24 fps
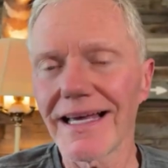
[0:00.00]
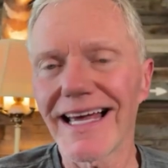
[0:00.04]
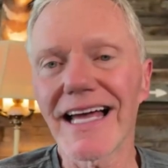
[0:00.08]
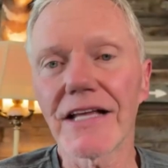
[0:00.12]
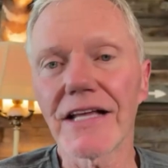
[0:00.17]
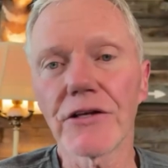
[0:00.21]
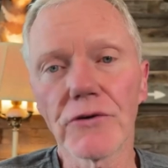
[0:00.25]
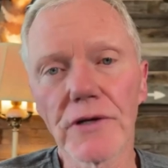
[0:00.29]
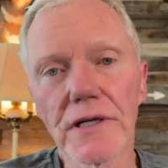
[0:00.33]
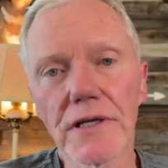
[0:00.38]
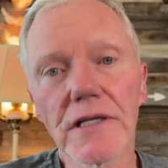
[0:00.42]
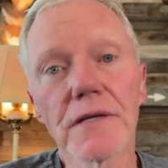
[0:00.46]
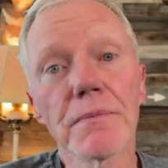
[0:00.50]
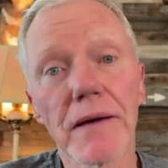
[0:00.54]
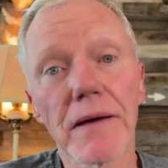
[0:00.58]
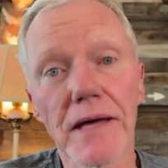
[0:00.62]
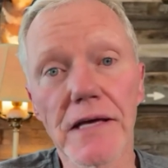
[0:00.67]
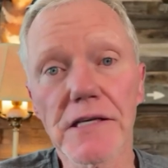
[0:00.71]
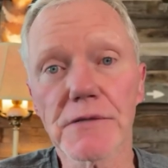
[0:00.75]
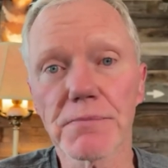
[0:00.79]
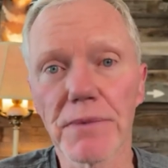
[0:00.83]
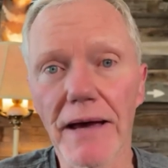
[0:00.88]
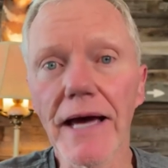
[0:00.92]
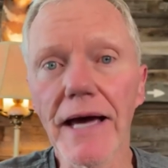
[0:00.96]
and you need to pay
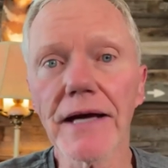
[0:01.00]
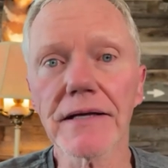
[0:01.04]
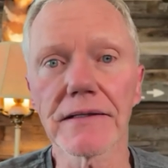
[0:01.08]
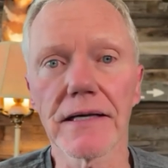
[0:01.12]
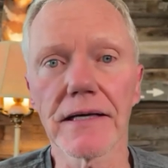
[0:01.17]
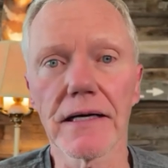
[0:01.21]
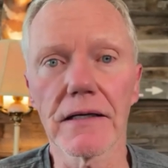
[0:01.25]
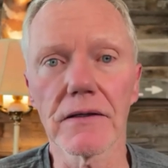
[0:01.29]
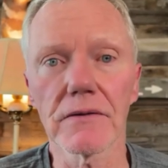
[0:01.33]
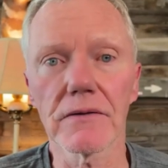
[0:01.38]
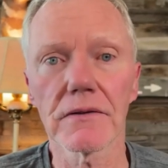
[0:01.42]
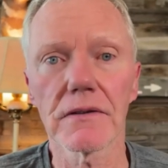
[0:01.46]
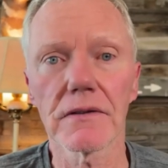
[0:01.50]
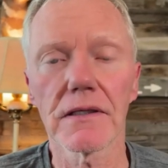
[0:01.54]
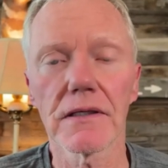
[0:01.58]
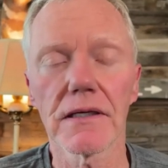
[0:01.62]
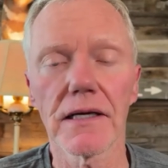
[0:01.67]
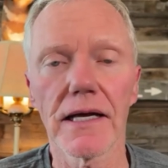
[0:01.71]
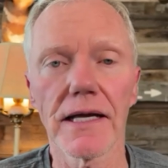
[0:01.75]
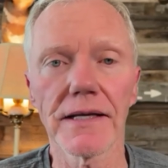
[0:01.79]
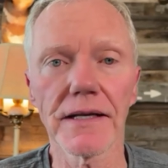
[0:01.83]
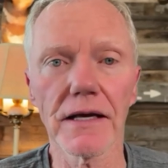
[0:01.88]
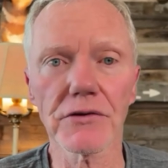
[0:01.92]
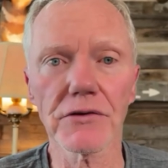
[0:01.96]
us back now.
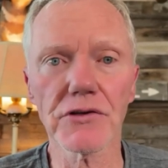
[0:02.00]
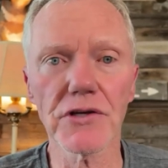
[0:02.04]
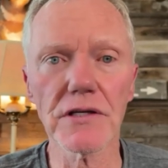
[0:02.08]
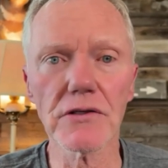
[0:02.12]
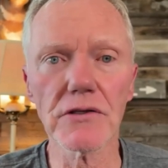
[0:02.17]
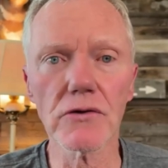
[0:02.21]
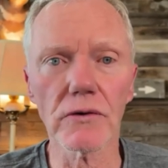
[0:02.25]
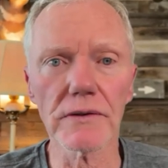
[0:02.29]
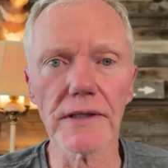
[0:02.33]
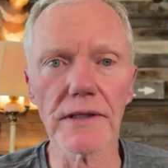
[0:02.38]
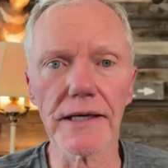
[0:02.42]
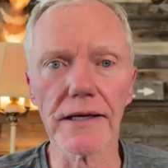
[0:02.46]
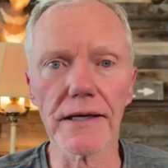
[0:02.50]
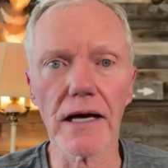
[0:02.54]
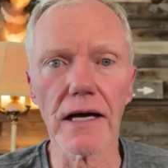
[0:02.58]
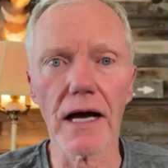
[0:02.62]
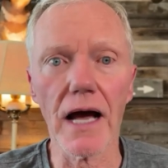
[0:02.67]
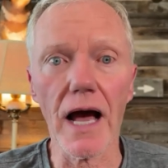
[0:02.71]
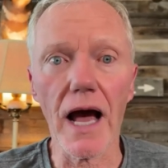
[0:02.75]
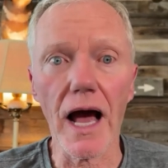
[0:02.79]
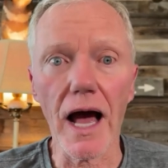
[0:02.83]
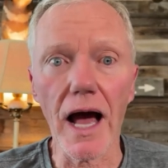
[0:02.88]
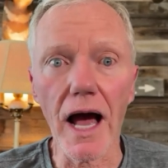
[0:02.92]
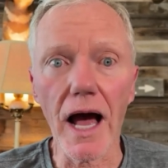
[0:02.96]
Now she's going like,
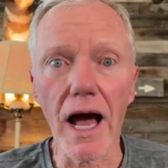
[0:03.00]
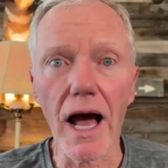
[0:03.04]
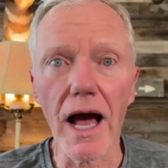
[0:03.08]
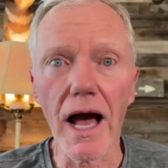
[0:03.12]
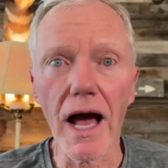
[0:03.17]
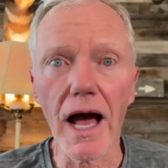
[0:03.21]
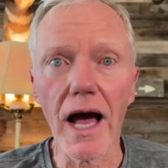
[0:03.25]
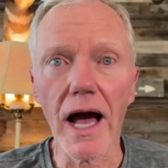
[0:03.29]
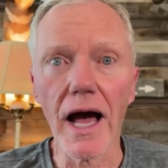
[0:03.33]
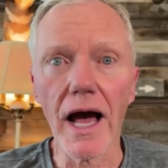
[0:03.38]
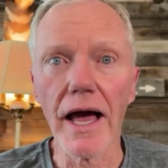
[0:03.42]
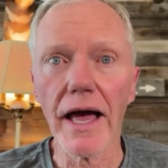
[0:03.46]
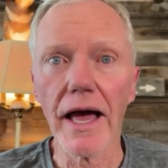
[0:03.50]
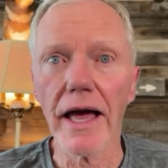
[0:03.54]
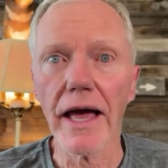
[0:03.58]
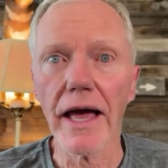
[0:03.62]
I,